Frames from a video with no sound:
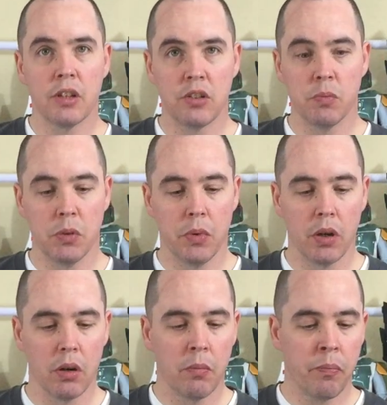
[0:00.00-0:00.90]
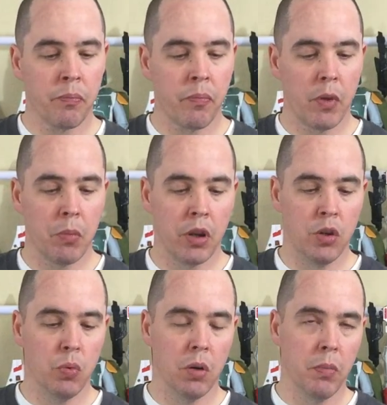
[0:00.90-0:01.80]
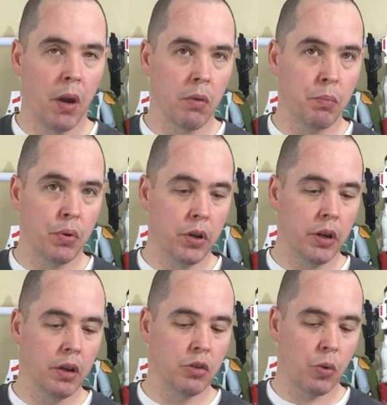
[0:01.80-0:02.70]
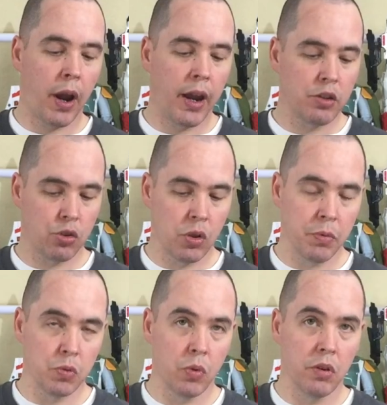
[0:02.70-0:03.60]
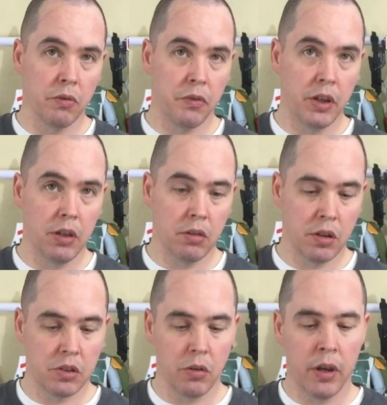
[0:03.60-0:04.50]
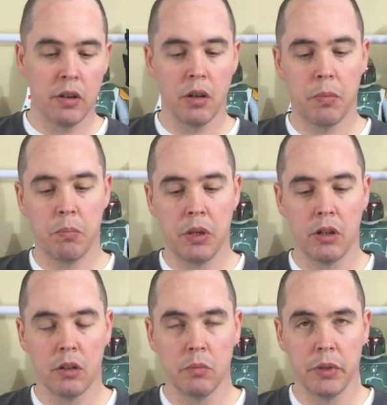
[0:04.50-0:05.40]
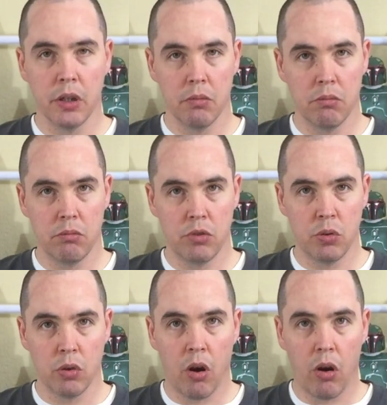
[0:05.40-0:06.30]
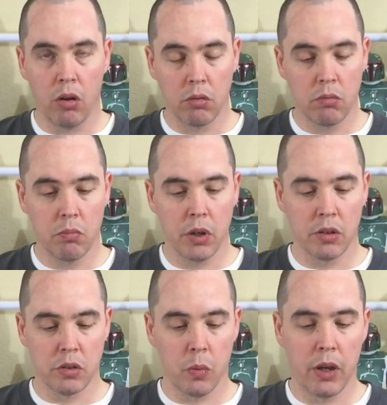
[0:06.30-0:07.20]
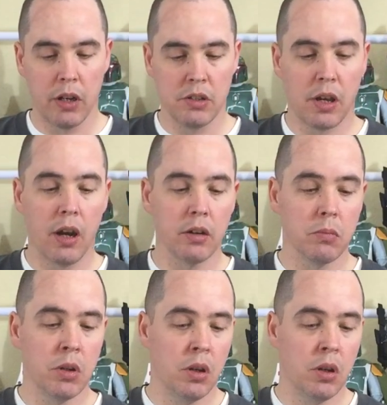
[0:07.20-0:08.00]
They should be bigger. But you wouldn't be able to put drag strip as one of the feet because he'll end up being a little bit too long because of the way they designed him.